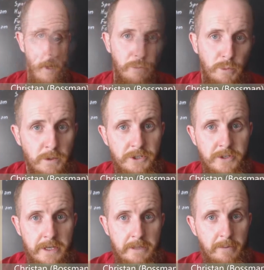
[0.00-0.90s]
If we wish
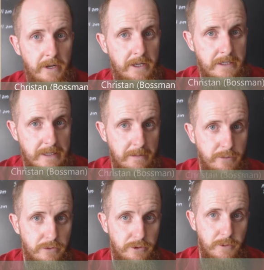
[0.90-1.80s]
to lead by
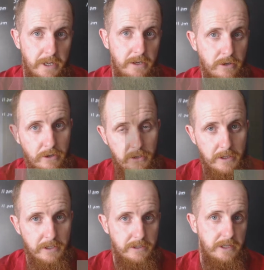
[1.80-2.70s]
example to our
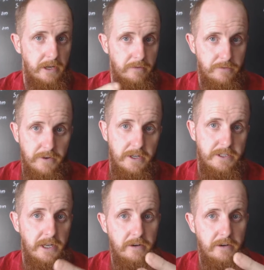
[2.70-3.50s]
colleagues, our friends,